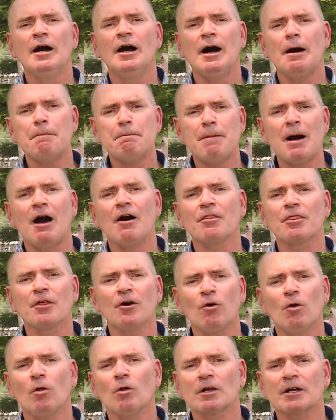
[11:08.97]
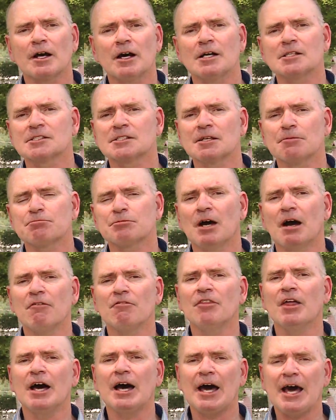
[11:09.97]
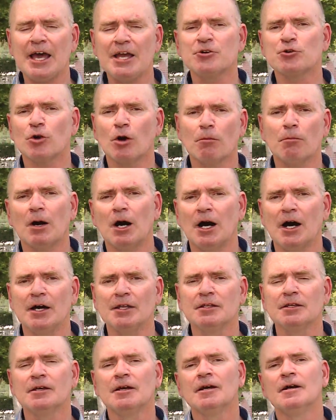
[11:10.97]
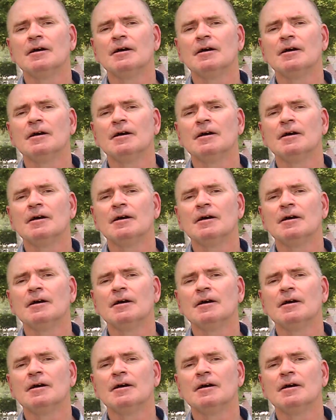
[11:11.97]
about the whole concept of the hydro mod,